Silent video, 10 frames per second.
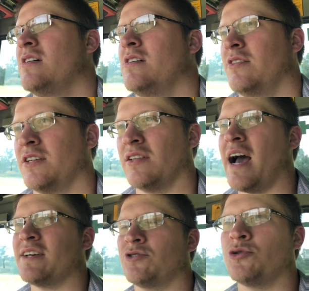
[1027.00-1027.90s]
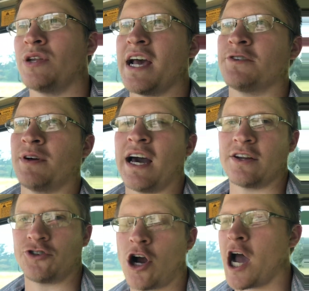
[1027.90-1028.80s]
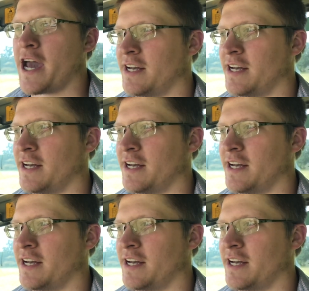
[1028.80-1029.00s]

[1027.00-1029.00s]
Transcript: These last 2 days we got a drying